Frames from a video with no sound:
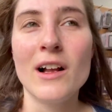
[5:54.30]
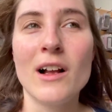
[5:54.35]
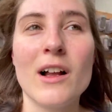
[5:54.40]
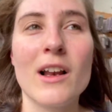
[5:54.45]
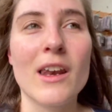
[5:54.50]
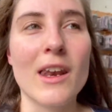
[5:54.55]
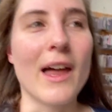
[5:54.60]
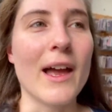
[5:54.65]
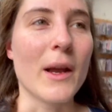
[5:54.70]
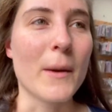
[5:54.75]

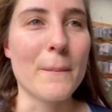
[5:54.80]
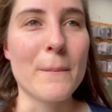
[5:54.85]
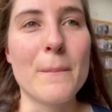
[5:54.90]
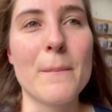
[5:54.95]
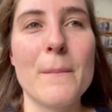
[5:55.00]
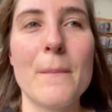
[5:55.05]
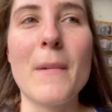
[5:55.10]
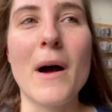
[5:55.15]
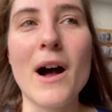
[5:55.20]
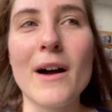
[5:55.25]
Like
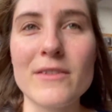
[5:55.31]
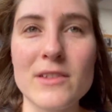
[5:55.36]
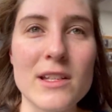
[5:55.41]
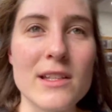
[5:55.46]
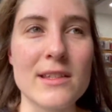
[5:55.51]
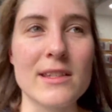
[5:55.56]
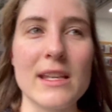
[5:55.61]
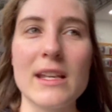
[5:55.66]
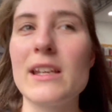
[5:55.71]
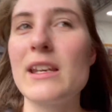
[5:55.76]
after
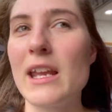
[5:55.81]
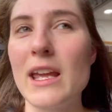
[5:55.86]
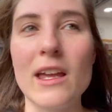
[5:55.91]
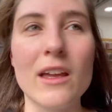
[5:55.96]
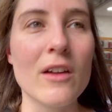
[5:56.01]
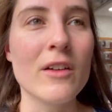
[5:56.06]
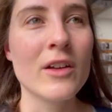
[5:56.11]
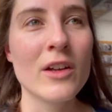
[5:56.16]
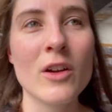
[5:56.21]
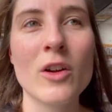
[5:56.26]
Sydney,
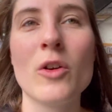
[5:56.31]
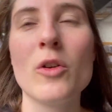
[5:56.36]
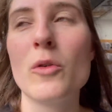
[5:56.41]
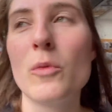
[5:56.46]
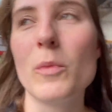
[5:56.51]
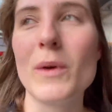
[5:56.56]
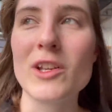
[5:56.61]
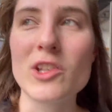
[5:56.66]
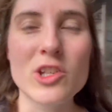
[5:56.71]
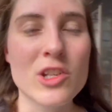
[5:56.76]

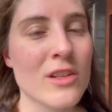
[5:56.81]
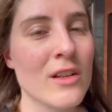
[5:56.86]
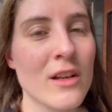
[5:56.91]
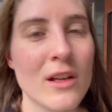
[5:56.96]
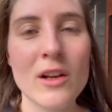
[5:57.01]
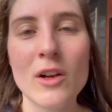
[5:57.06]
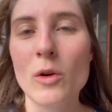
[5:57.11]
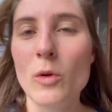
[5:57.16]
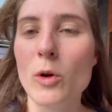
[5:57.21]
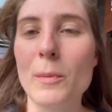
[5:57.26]
which
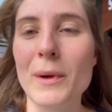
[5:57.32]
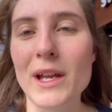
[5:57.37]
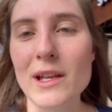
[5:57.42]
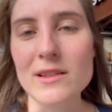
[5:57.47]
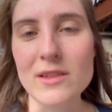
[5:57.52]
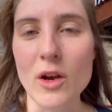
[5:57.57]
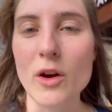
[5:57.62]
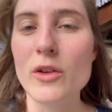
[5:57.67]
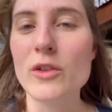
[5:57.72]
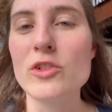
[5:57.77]
will be its
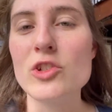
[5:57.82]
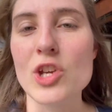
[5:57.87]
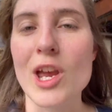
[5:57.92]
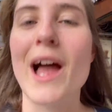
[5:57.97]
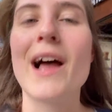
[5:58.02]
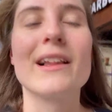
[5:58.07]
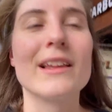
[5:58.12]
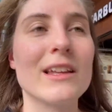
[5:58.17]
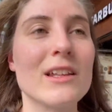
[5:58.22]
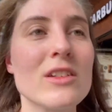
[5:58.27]
own
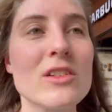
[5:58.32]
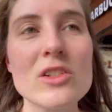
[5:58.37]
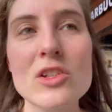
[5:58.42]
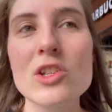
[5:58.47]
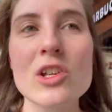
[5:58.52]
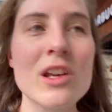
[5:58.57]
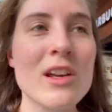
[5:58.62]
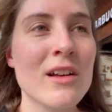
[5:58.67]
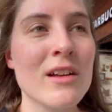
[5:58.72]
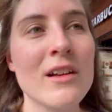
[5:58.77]
challenge,
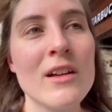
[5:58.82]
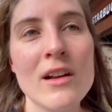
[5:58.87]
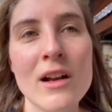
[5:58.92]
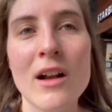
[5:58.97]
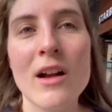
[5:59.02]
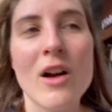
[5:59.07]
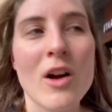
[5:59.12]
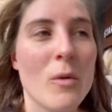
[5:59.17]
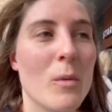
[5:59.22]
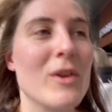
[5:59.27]

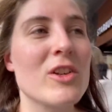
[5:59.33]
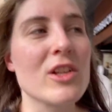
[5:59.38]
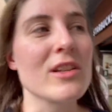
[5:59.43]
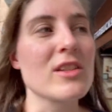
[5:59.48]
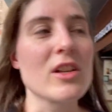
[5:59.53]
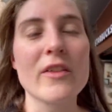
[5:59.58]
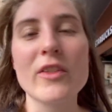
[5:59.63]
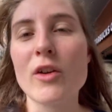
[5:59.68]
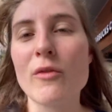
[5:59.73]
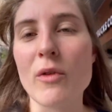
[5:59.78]
we're just
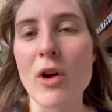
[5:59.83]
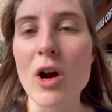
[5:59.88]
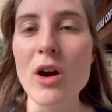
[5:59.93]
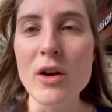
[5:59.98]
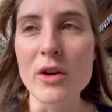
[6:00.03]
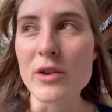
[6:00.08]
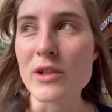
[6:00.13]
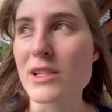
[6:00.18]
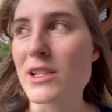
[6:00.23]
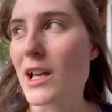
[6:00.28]
on the
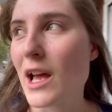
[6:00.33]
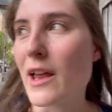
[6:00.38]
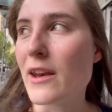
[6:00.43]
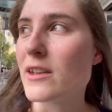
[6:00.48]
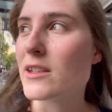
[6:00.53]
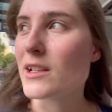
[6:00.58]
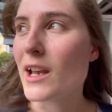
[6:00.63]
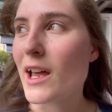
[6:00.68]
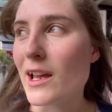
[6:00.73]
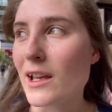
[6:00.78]
road,
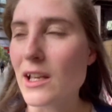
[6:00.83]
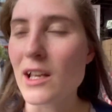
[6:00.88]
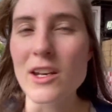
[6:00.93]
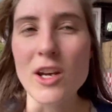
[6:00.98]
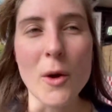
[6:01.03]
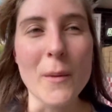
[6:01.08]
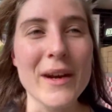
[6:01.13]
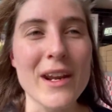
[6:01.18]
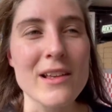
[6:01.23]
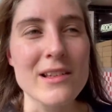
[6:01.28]
and like
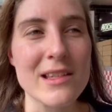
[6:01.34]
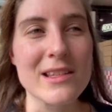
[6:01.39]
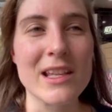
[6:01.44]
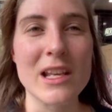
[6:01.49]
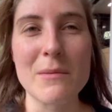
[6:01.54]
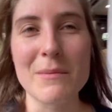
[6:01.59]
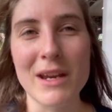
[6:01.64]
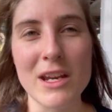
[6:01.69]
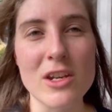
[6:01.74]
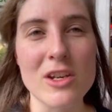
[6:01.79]
no one else is going
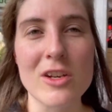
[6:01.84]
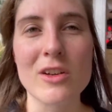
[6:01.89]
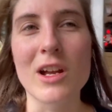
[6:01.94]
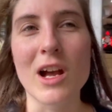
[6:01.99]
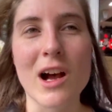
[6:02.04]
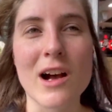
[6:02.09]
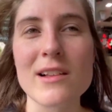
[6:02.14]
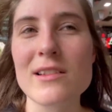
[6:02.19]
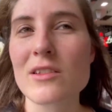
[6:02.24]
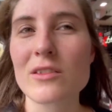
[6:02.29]
to be in
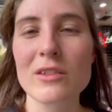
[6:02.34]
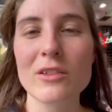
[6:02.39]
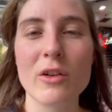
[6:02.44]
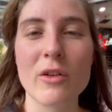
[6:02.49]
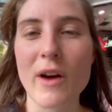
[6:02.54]
Newcastle or